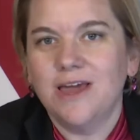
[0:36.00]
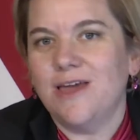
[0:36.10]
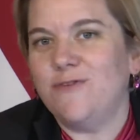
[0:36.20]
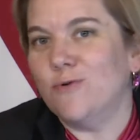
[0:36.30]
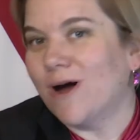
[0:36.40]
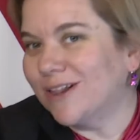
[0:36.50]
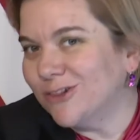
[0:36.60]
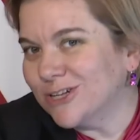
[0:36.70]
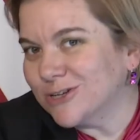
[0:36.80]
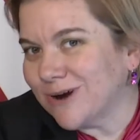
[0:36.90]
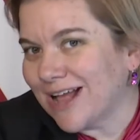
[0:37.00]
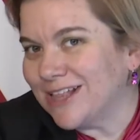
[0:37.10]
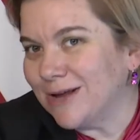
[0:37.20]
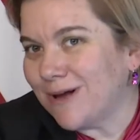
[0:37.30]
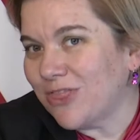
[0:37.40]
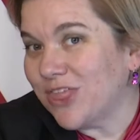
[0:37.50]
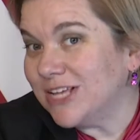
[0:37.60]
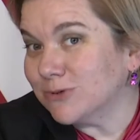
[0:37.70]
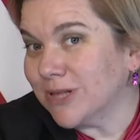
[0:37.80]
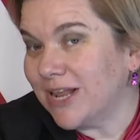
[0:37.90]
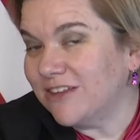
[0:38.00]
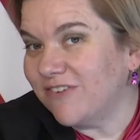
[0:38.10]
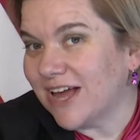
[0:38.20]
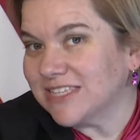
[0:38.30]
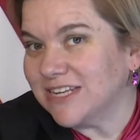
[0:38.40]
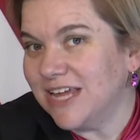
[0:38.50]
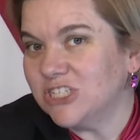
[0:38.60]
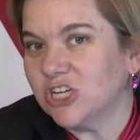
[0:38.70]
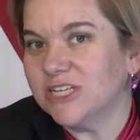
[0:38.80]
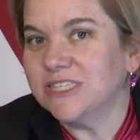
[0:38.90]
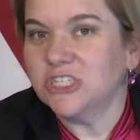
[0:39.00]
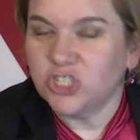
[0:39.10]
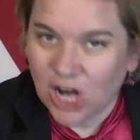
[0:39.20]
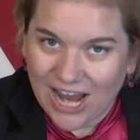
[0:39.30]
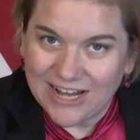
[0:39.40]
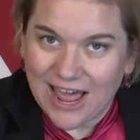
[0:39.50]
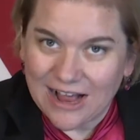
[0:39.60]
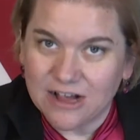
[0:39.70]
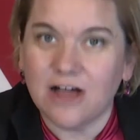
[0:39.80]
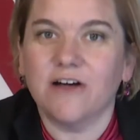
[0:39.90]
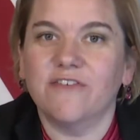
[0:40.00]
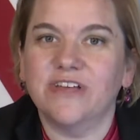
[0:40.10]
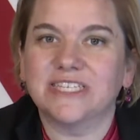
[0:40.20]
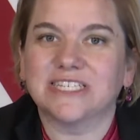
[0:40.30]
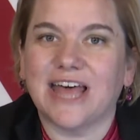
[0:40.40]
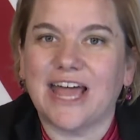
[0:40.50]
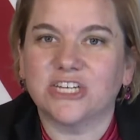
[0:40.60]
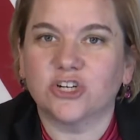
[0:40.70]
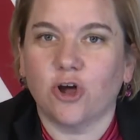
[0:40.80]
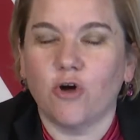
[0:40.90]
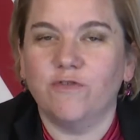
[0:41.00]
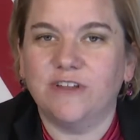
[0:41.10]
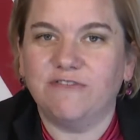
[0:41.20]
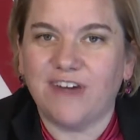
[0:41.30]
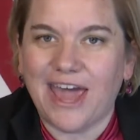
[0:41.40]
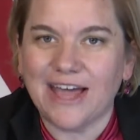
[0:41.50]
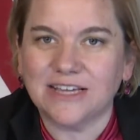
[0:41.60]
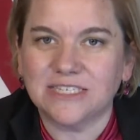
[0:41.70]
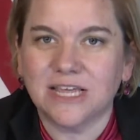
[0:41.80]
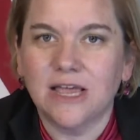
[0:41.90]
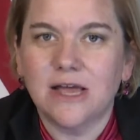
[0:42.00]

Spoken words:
If you want to look directly about things related to vaccinations, chi.gov/COVIDVax,